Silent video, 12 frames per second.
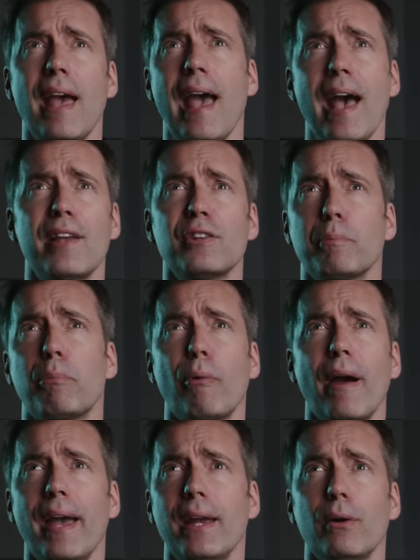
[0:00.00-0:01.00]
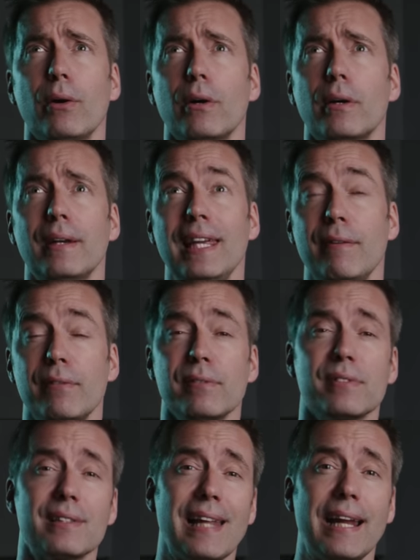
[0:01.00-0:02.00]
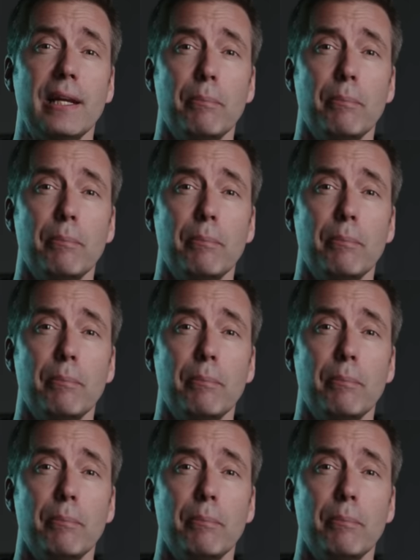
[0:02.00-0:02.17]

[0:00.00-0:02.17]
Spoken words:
as bright or even slightly